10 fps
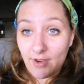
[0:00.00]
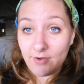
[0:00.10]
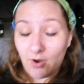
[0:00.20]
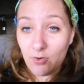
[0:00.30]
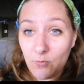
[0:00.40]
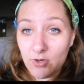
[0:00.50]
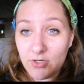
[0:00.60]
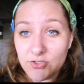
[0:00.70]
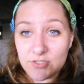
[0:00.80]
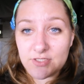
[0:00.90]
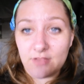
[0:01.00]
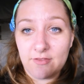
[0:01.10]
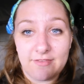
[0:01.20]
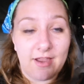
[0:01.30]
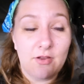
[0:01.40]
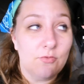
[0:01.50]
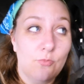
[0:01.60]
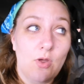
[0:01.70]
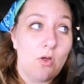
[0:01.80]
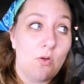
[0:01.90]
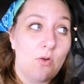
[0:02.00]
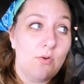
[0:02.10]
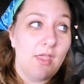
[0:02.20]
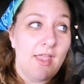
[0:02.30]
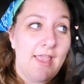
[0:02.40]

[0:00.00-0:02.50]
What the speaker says: and artwork just on the side of the road